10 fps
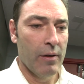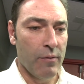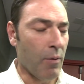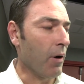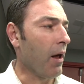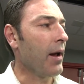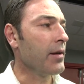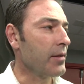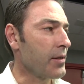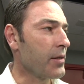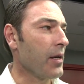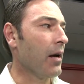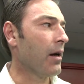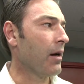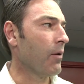four lines
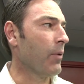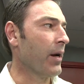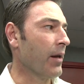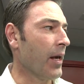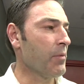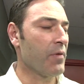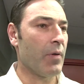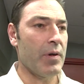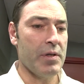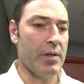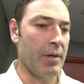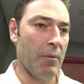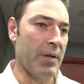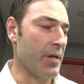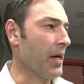winning games for us, and it
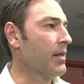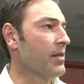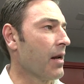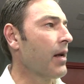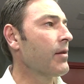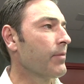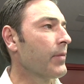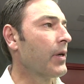was again tonight.